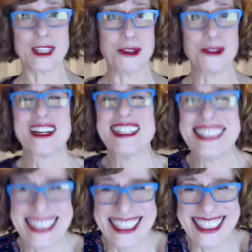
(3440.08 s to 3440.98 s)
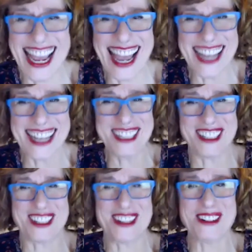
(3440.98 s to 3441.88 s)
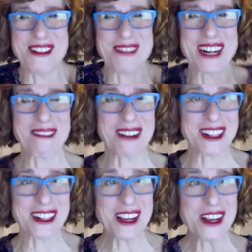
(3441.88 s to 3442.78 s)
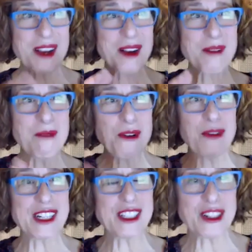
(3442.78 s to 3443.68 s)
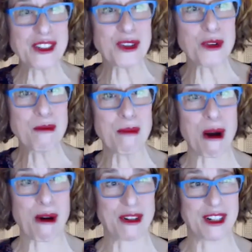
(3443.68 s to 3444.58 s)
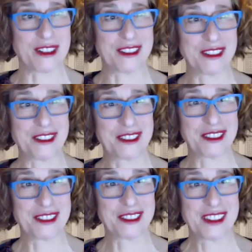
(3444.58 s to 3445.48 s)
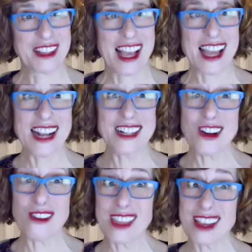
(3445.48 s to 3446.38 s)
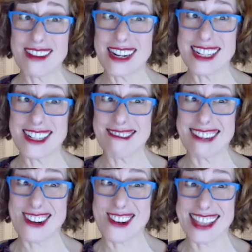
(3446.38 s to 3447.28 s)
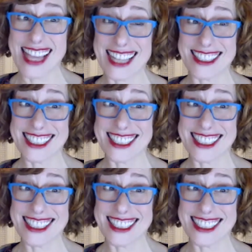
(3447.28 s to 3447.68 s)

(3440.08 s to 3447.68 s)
you can stay too, but I'm going to move into Zoom mode. And I don't think we need to record that.